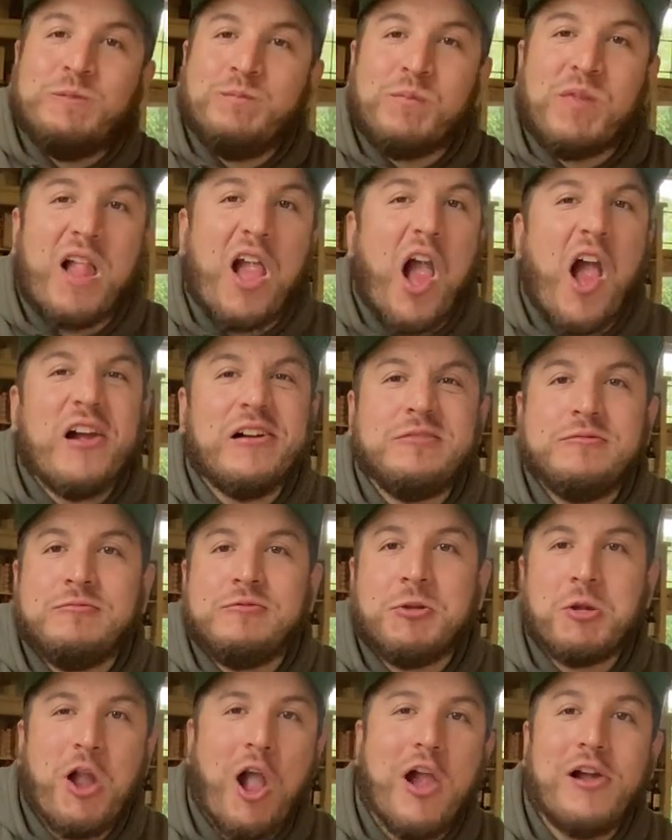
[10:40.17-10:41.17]
and I got a
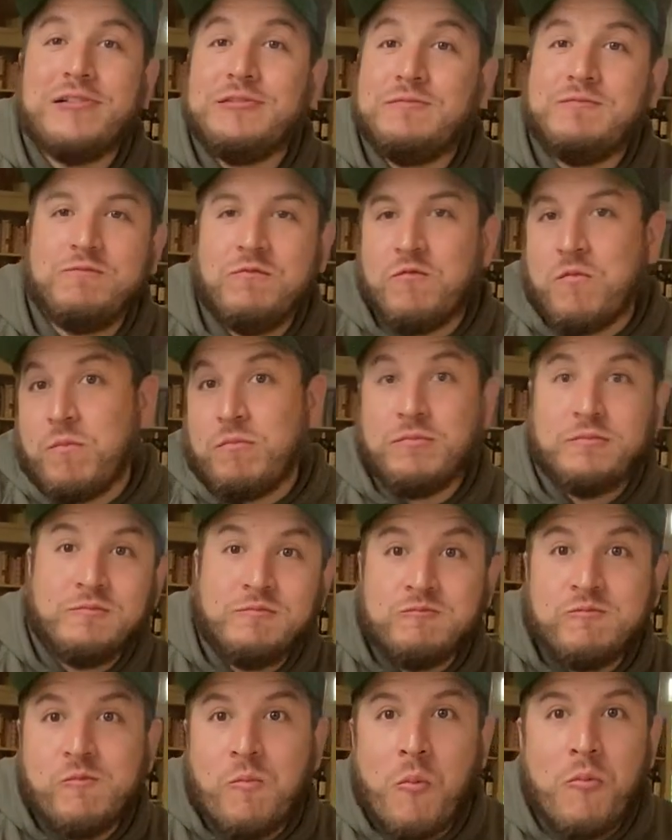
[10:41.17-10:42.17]
salad with it.
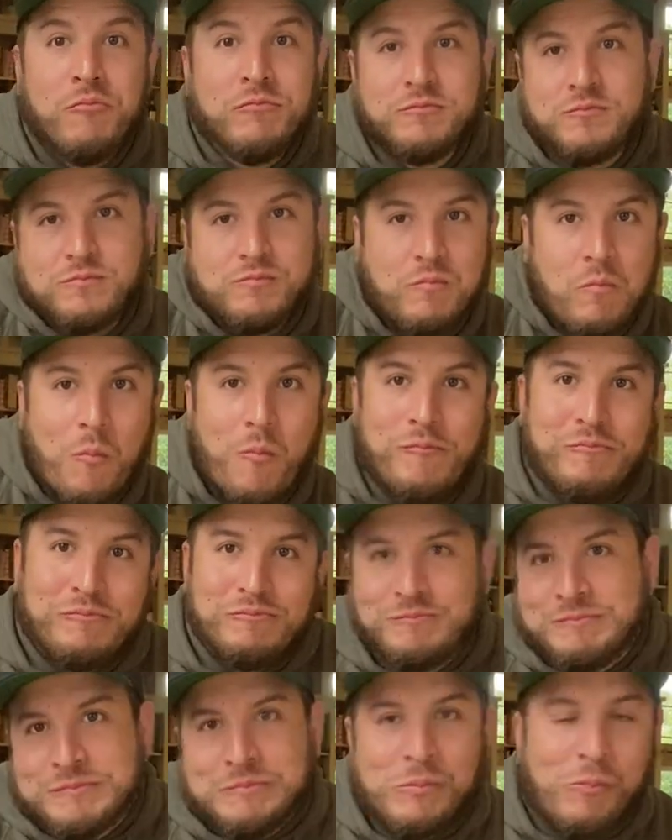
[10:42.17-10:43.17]
Um, and